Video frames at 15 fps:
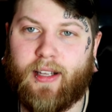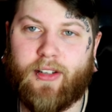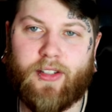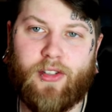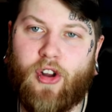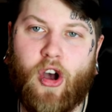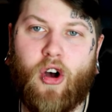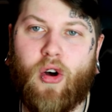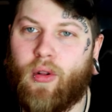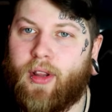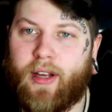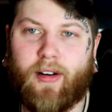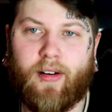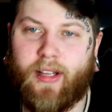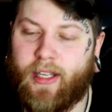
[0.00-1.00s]
There's no
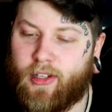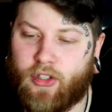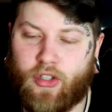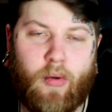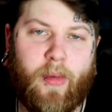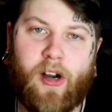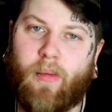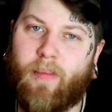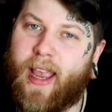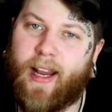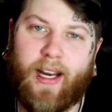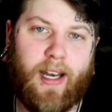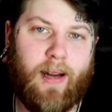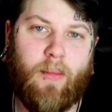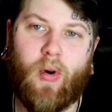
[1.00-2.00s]

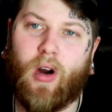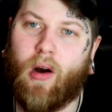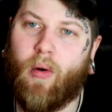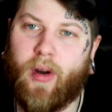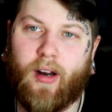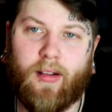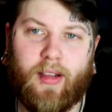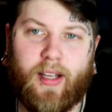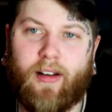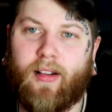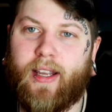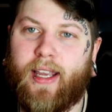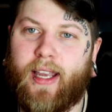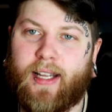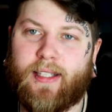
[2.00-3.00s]
middleman anymore. We are
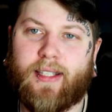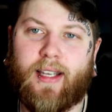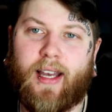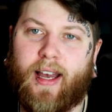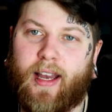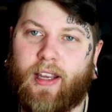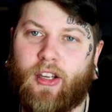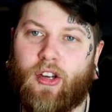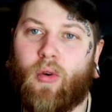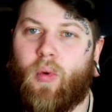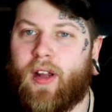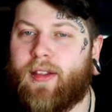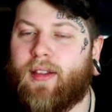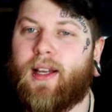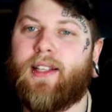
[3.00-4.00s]
literally, it's a you're
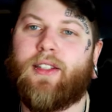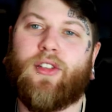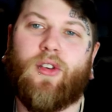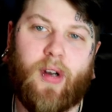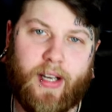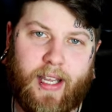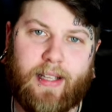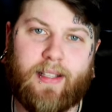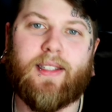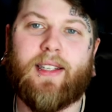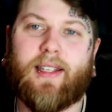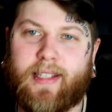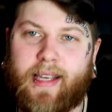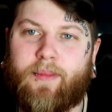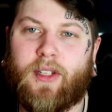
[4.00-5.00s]
with us or against
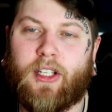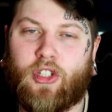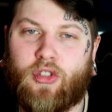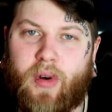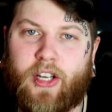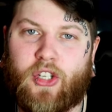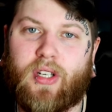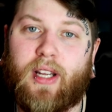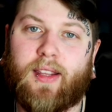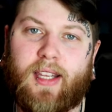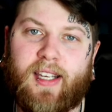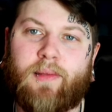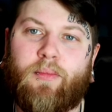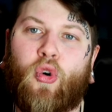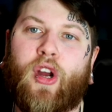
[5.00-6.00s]
us type situation at
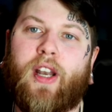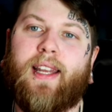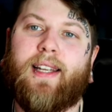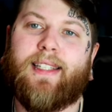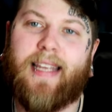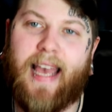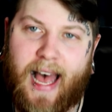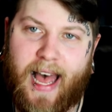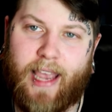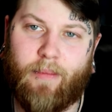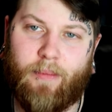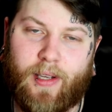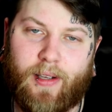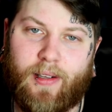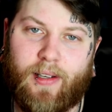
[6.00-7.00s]
this point in
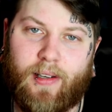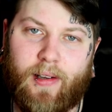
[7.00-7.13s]
time.